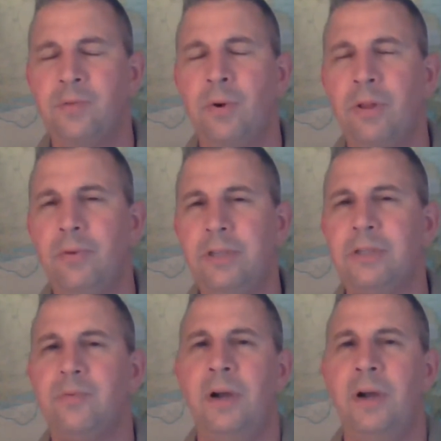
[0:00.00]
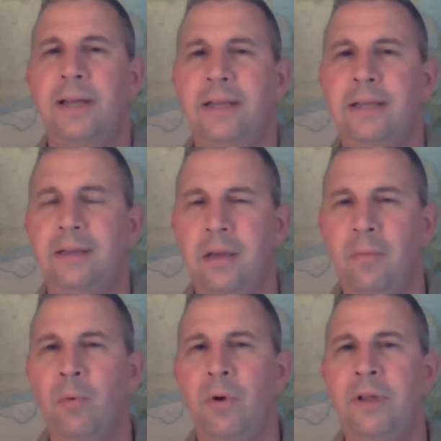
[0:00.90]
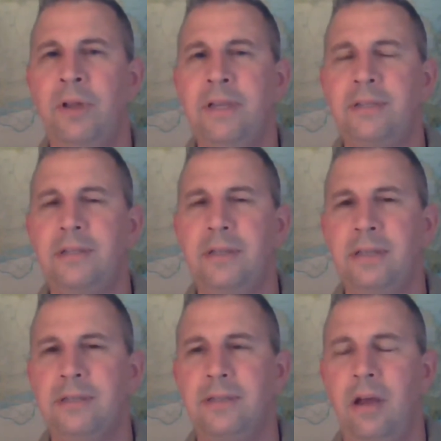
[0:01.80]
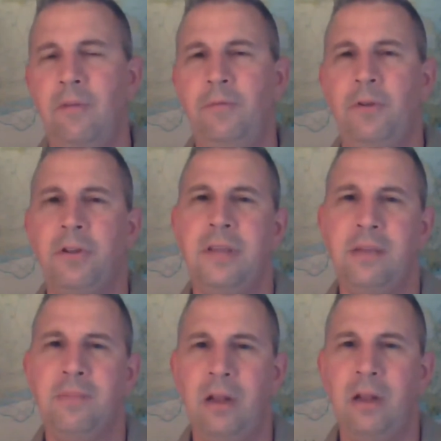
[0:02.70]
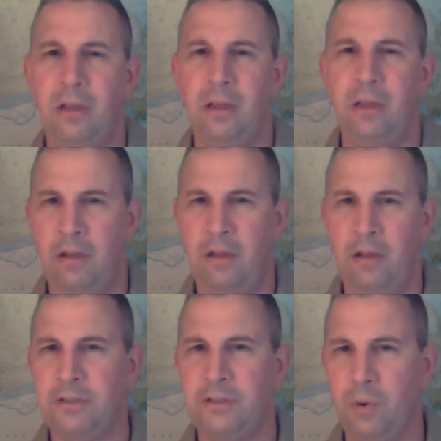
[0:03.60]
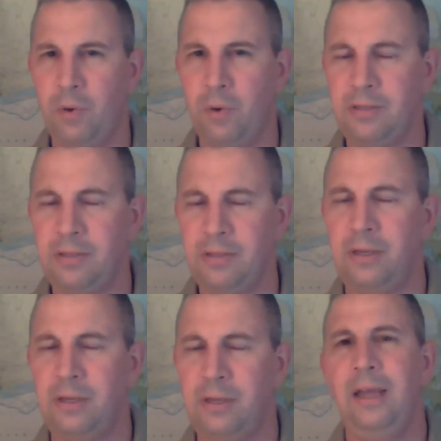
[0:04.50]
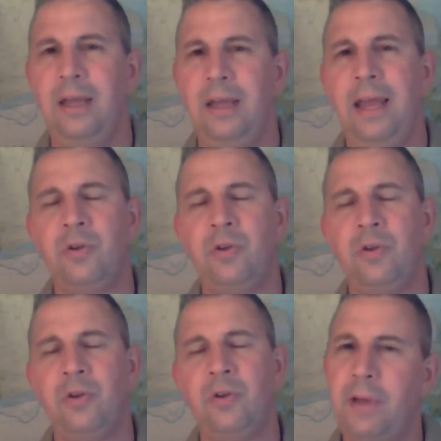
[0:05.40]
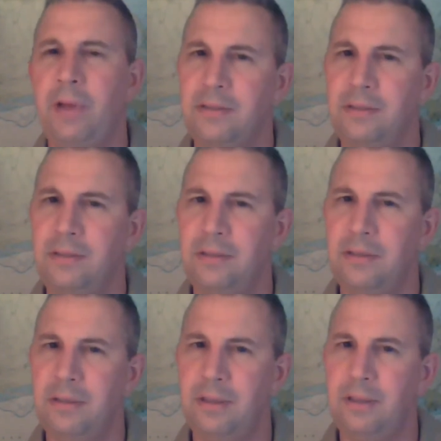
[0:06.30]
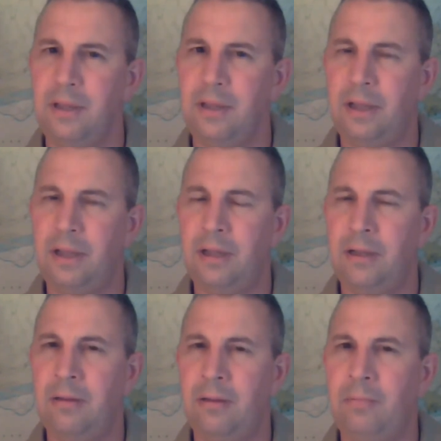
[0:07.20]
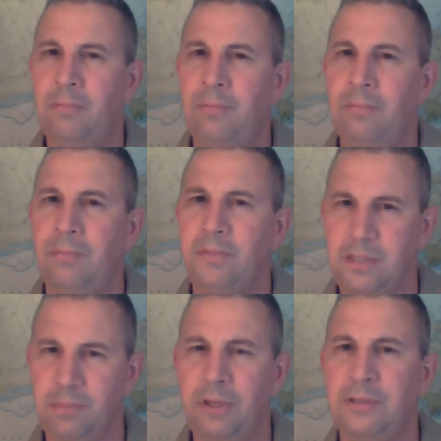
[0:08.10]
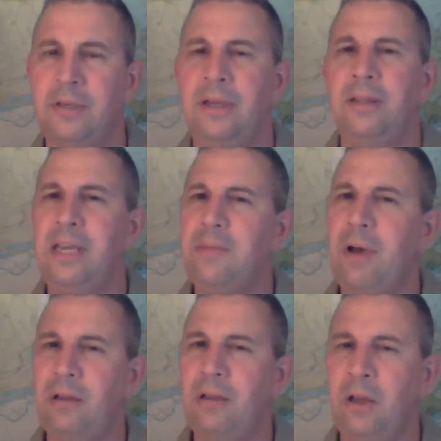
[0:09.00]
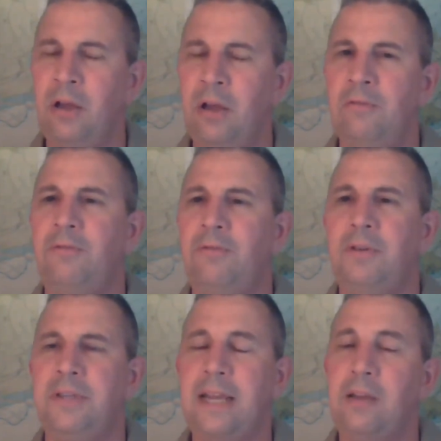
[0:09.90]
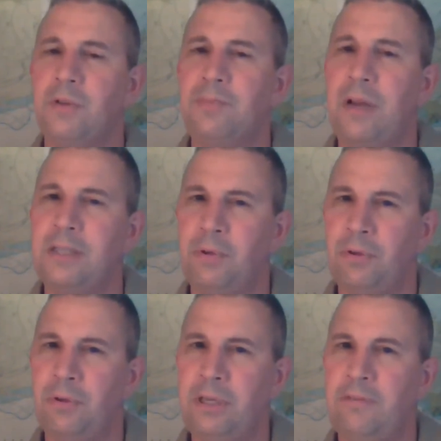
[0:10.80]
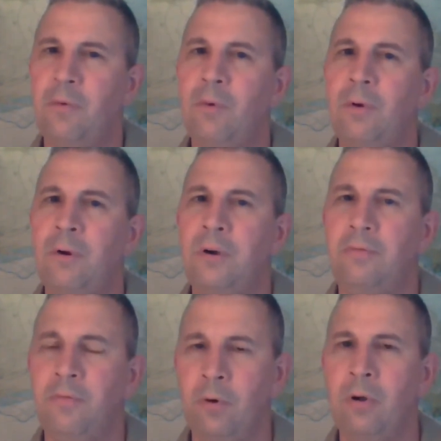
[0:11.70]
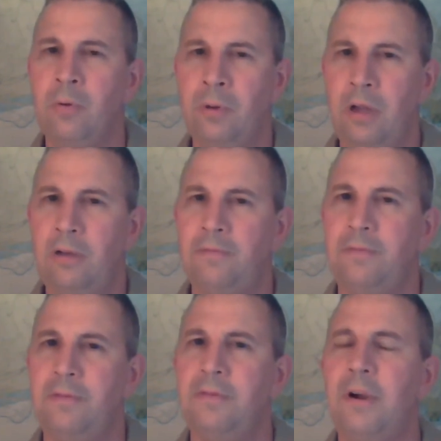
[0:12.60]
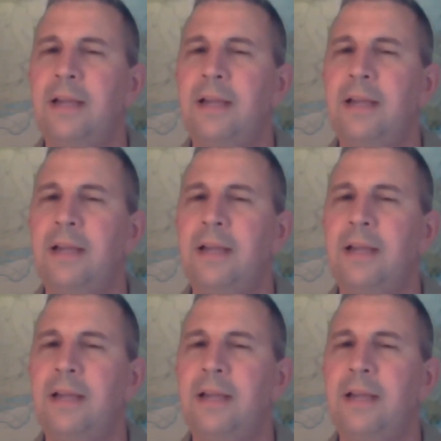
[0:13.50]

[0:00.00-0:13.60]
it's one of the reasons why, number one, it's helpful to think about love as a choice. And going back to Peck's disciplines, thinking about love, taking responsibility for our own love, right?